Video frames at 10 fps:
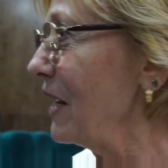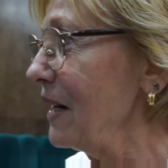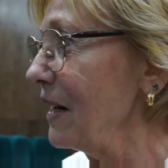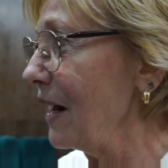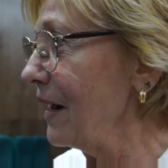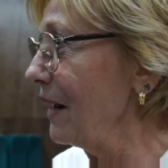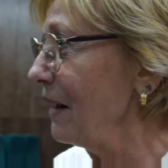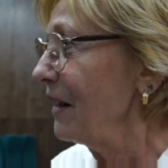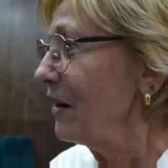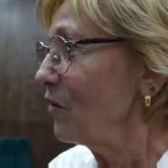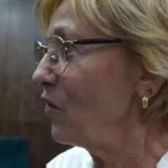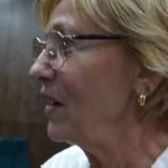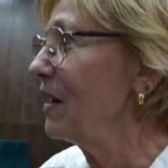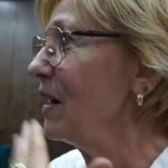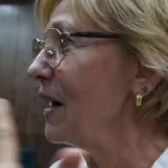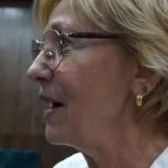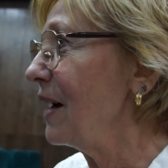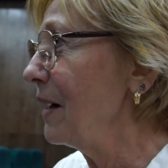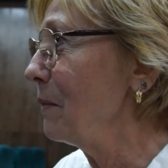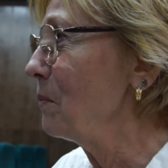and I feel
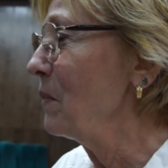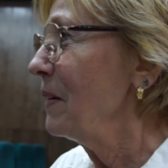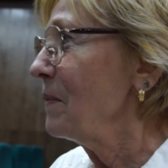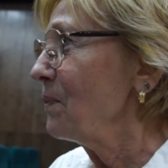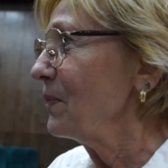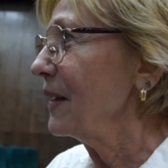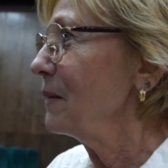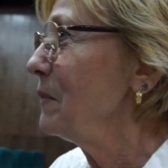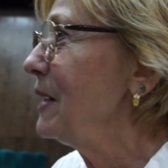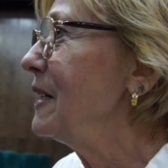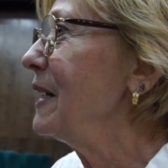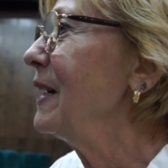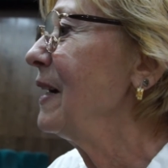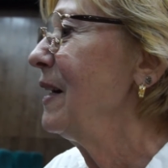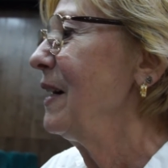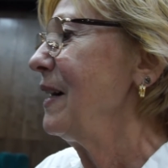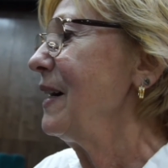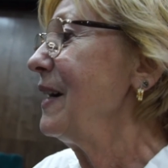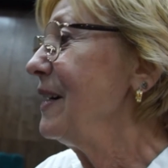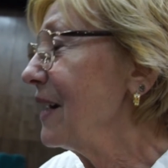I'm meeting
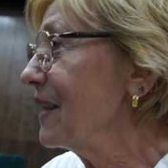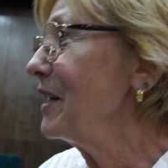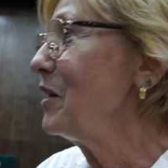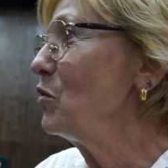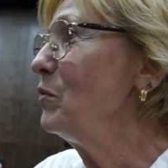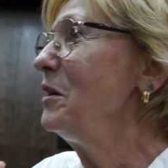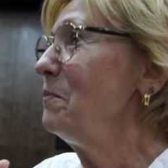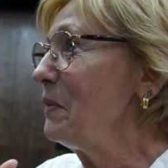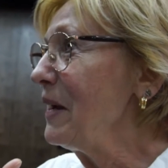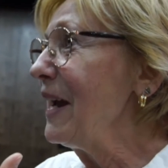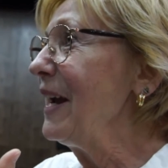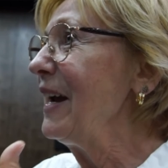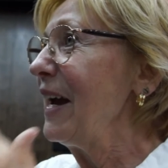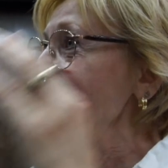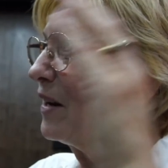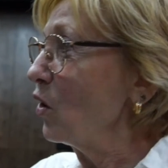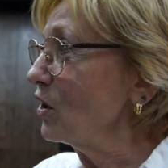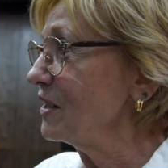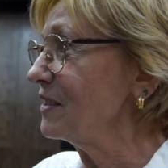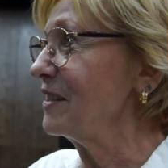another human being and
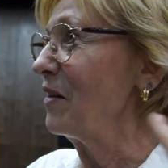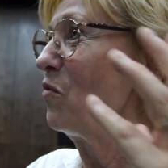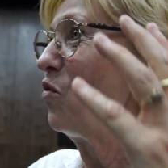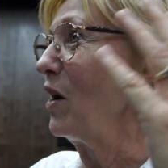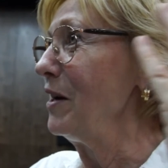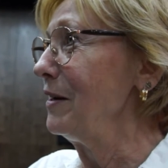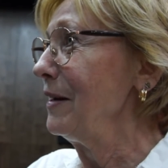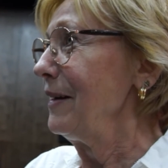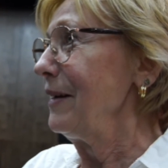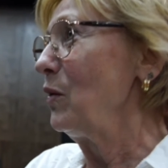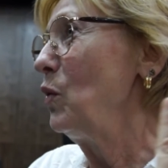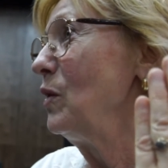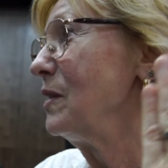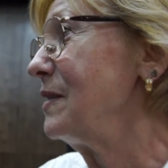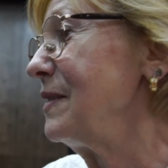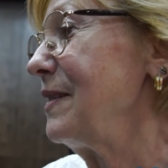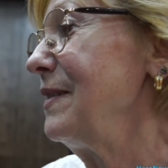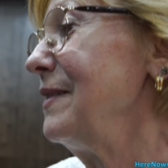not someone who is,